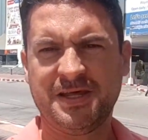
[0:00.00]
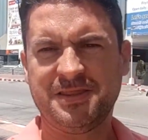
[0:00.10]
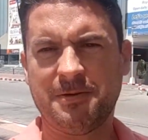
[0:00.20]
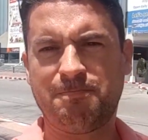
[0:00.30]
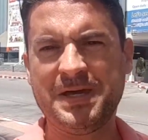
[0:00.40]

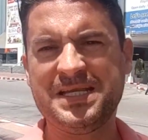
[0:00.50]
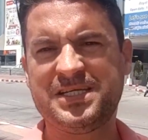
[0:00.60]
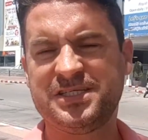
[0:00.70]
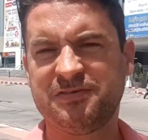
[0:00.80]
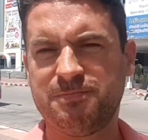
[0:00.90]
the
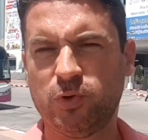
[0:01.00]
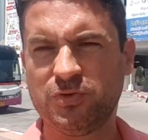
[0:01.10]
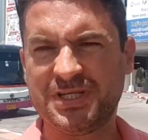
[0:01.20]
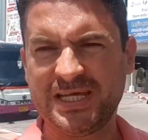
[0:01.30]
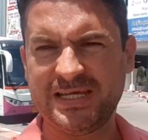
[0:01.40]
beaches of
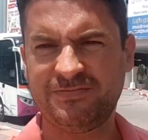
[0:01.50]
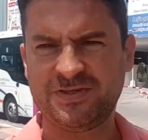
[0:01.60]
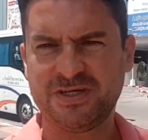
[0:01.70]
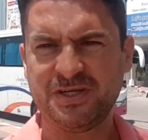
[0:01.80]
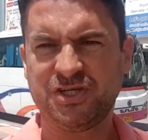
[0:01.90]
Maldives,
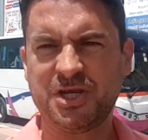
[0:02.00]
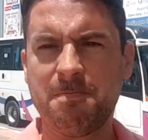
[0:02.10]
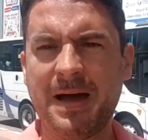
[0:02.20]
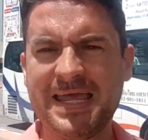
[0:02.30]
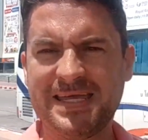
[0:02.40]

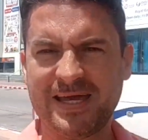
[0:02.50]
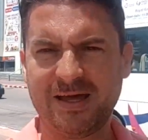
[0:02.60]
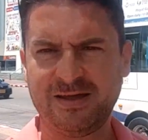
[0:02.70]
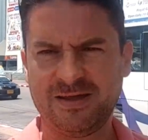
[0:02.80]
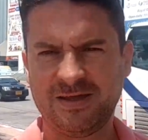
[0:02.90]
Jamaica,